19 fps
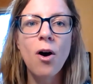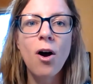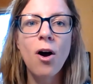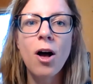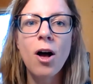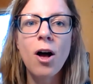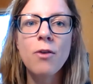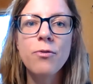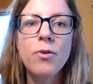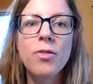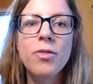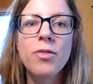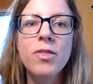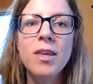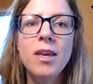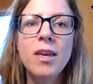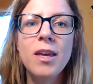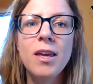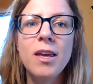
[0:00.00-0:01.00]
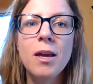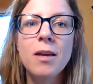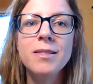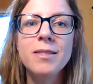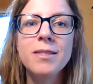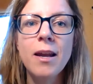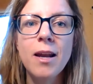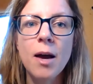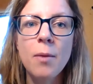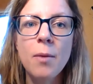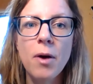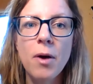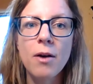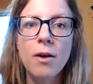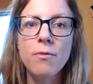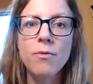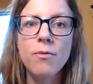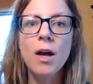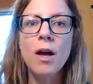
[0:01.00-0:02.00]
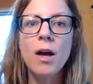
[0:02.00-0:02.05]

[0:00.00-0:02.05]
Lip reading: off the setup of